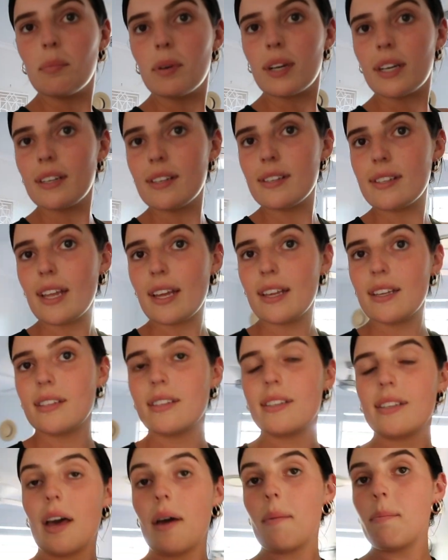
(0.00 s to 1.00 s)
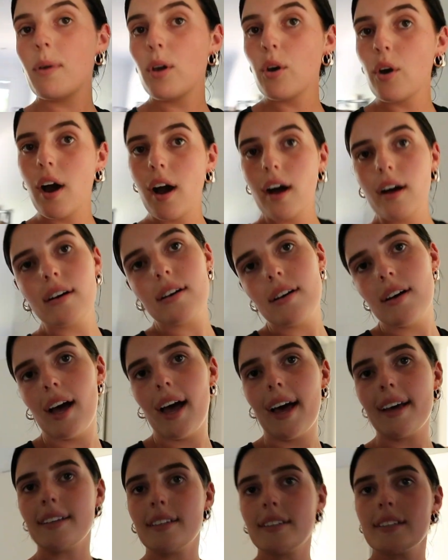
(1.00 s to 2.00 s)
because there's a mirror
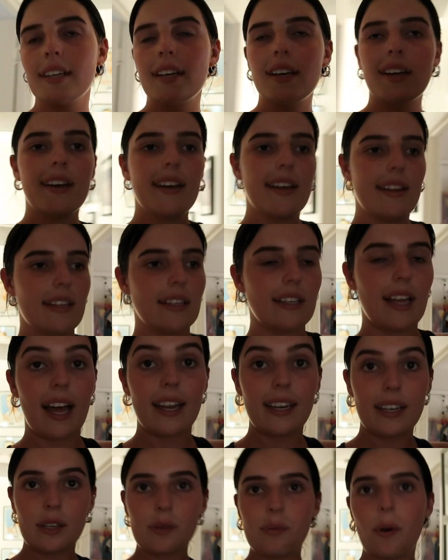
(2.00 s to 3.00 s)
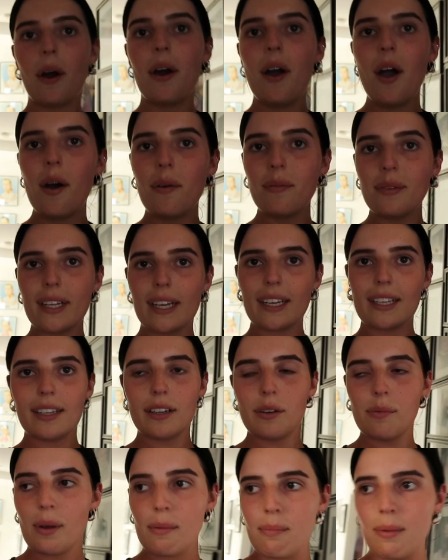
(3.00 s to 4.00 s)
and the lighting's probably a
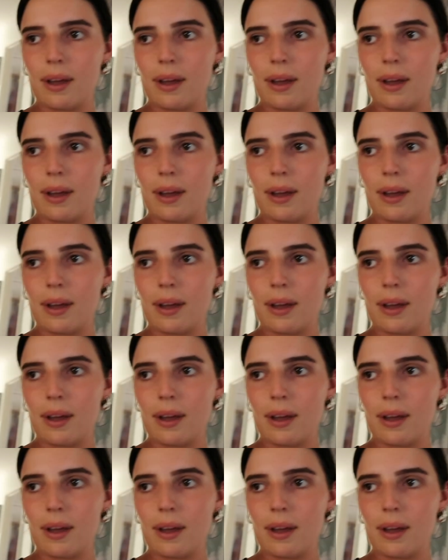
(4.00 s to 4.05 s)
little bit